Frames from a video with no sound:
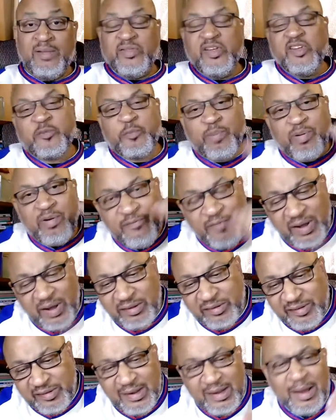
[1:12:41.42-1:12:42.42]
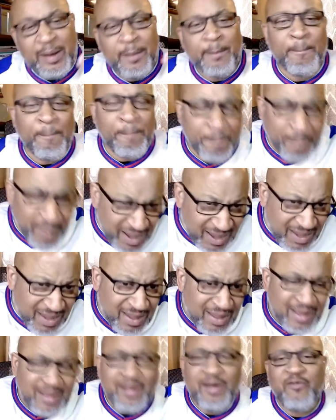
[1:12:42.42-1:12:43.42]
that's preventing
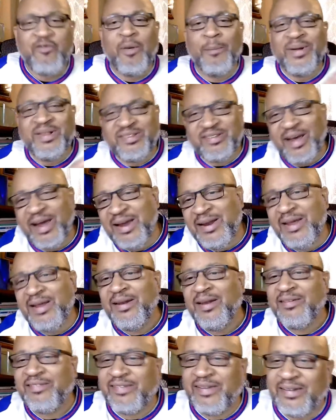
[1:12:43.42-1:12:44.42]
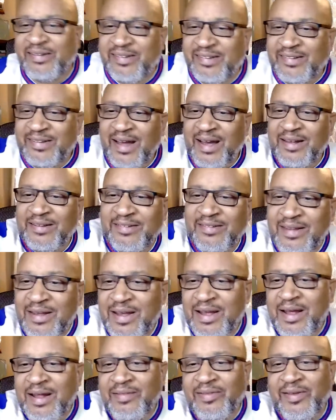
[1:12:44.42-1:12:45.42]
me from attaining the success
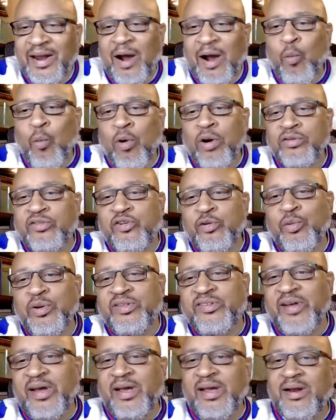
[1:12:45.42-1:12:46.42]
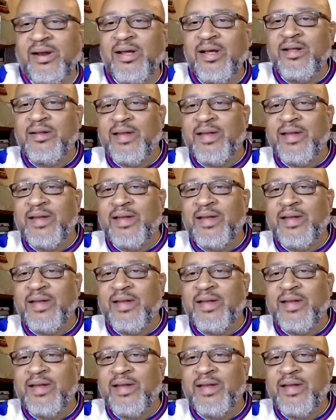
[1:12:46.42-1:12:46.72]
that I want to attain?